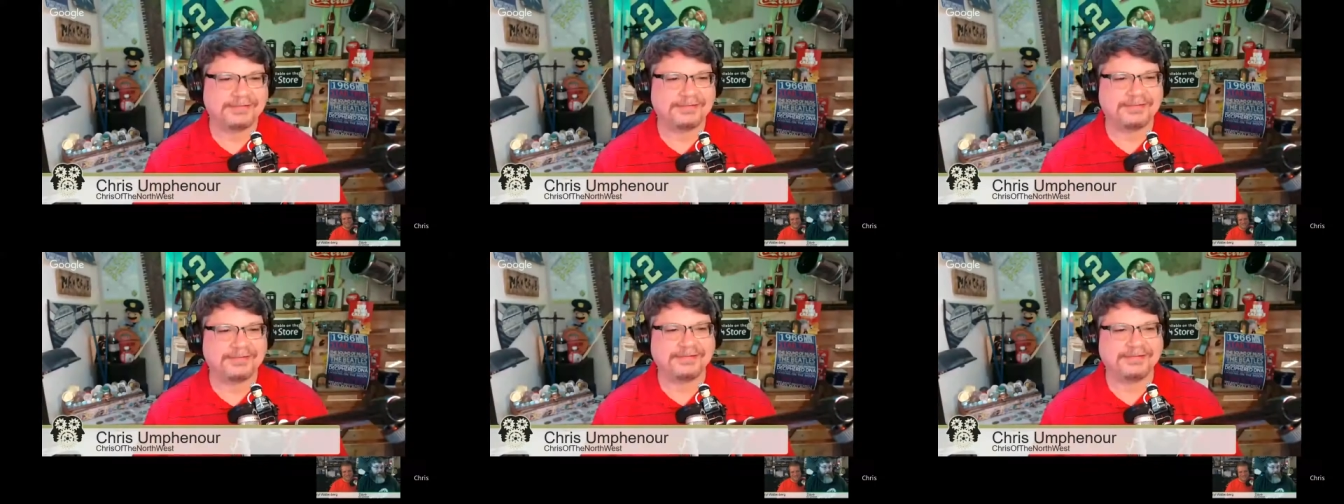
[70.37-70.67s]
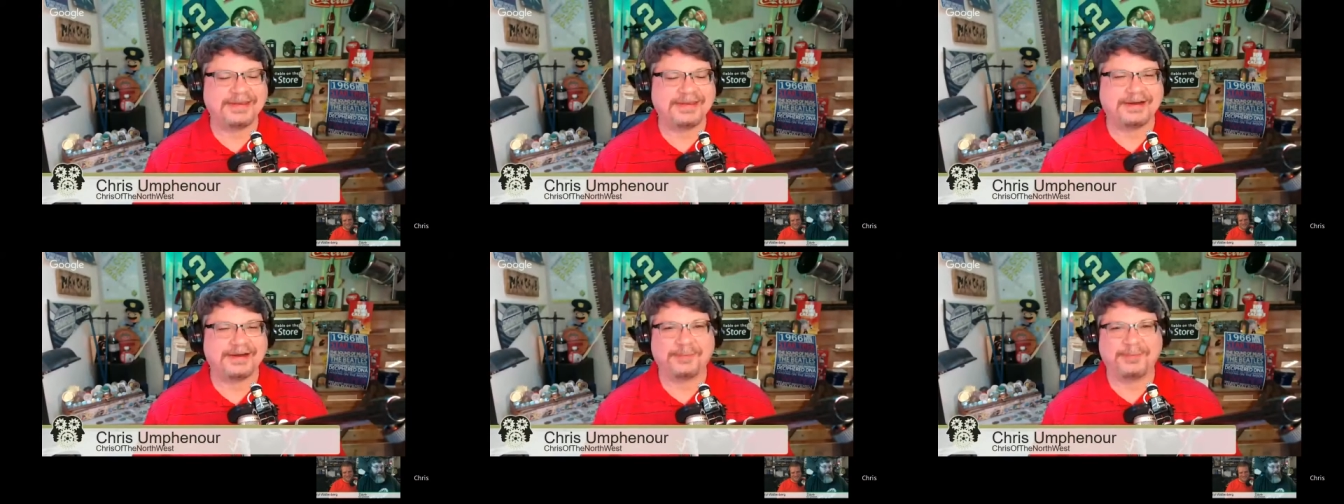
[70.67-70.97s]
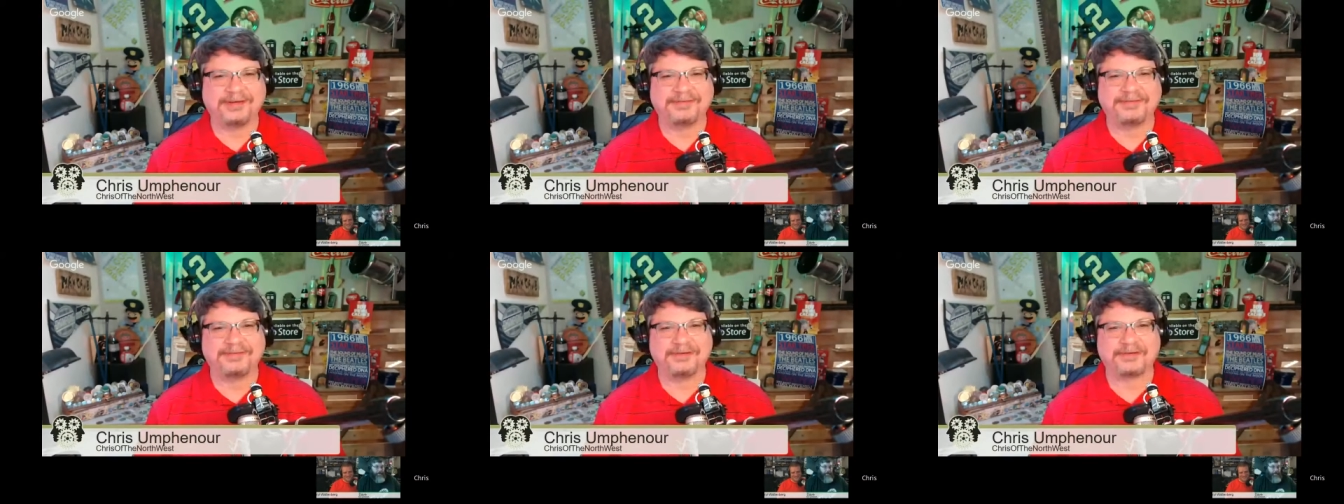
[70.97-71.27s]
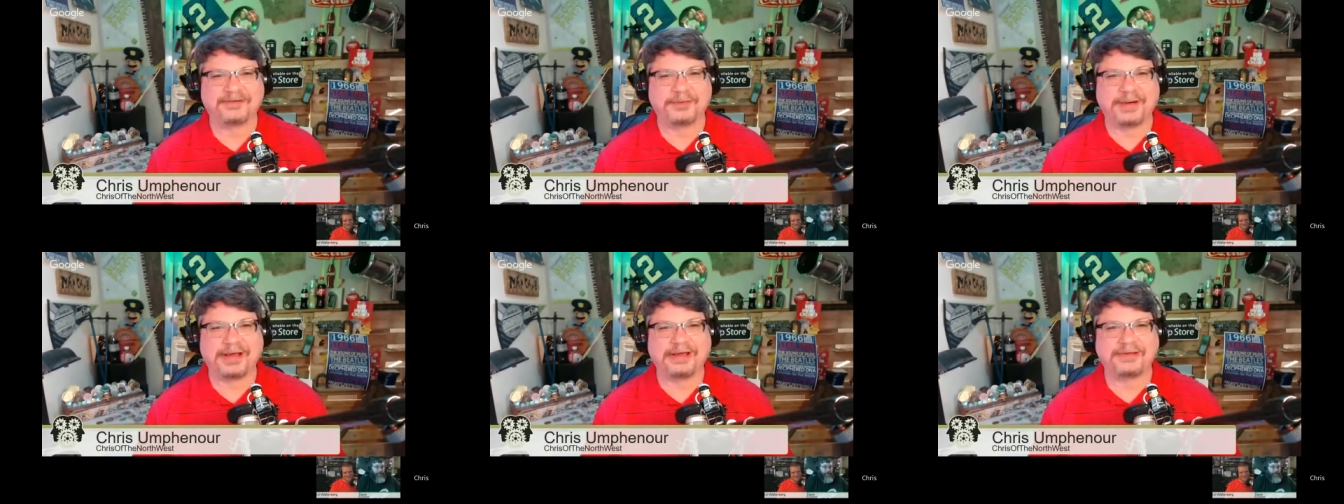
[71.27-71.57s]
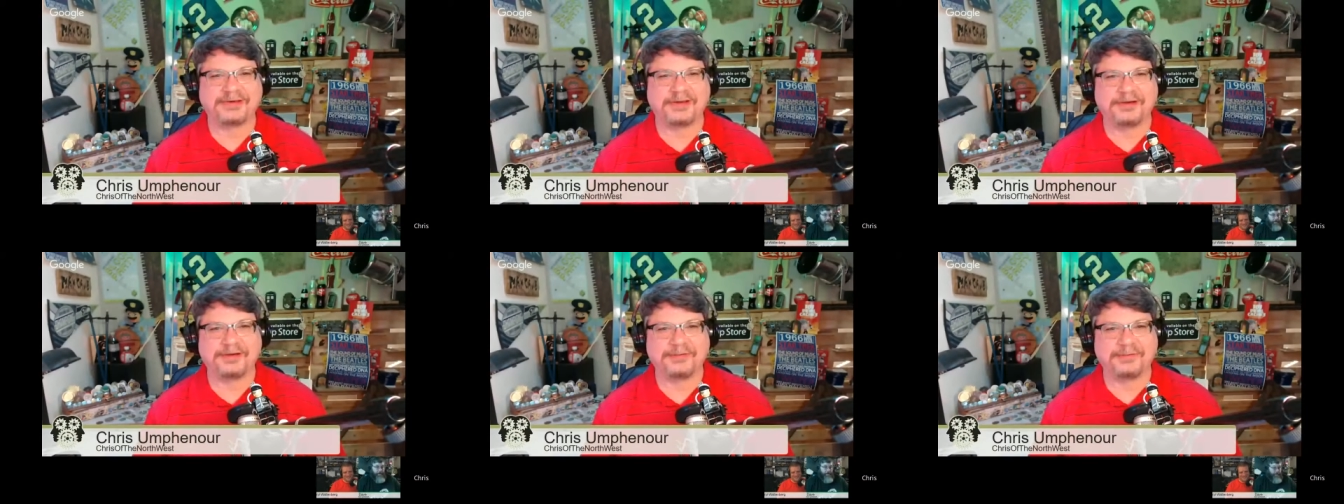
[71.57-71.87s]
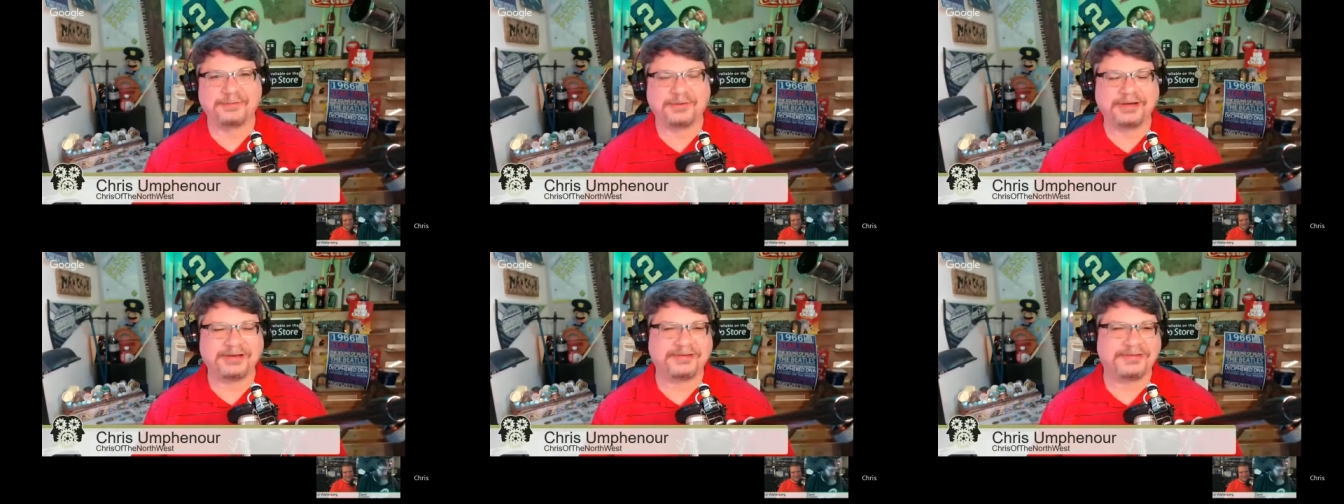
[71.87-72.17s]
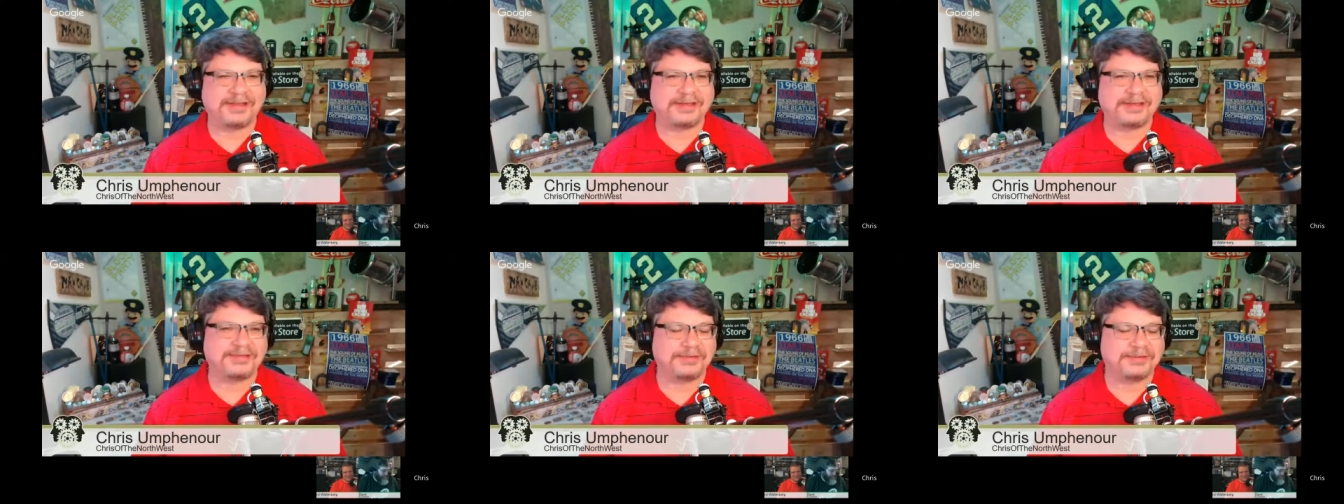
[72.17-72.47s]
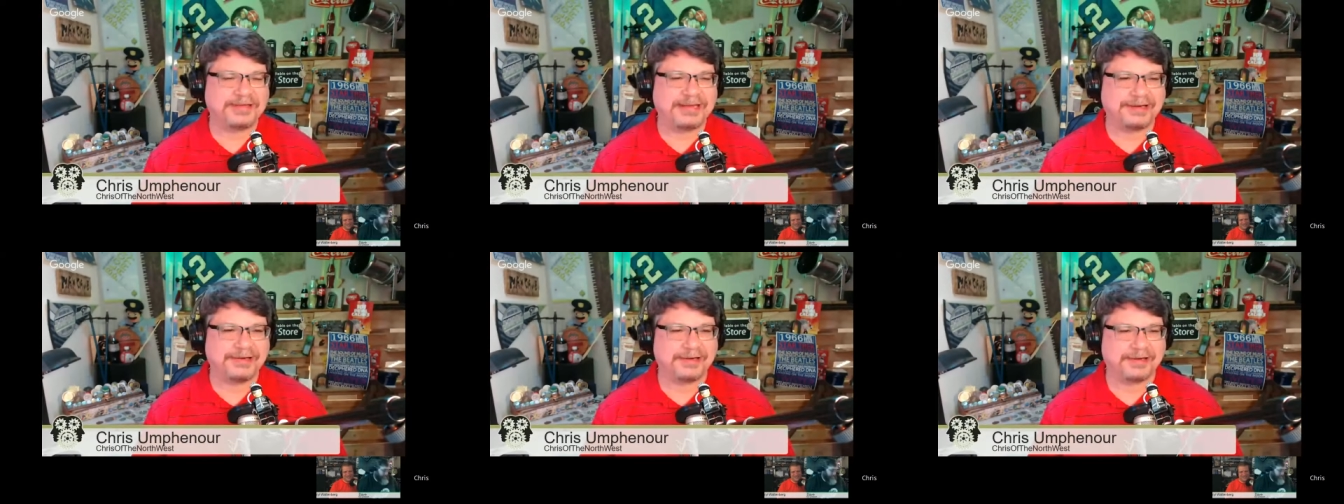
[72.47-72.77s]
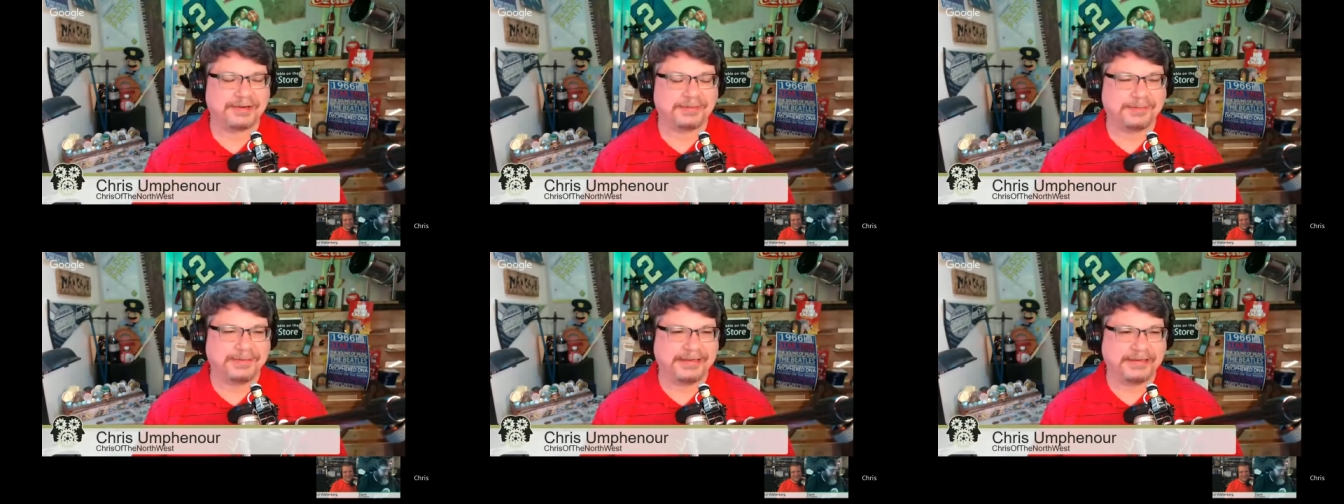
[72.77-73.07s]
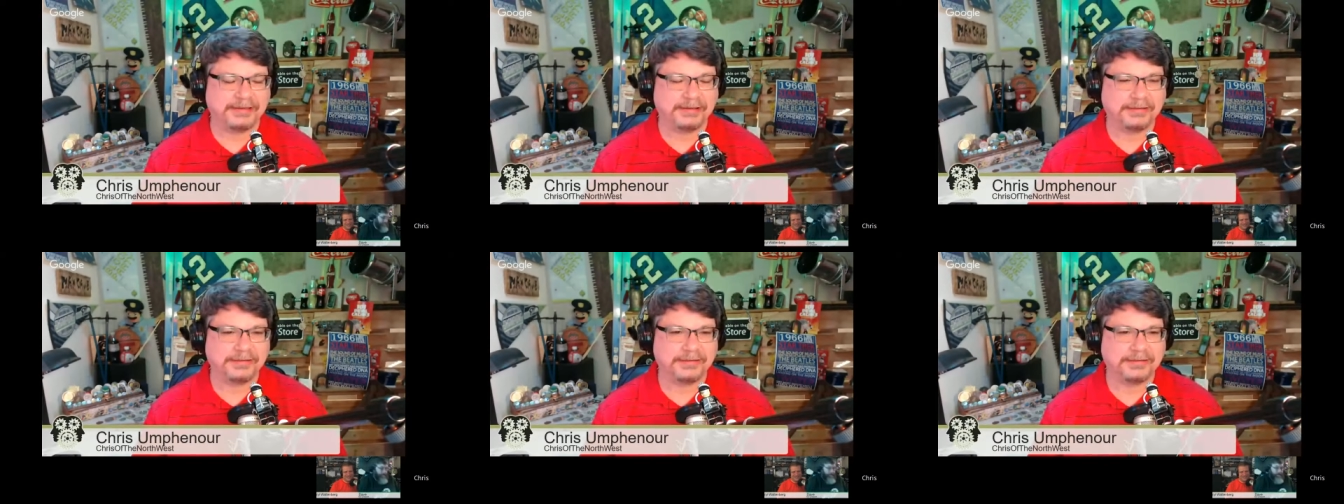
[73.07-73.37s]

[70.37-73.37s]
Daryl, my first question is, what does esoteric mean?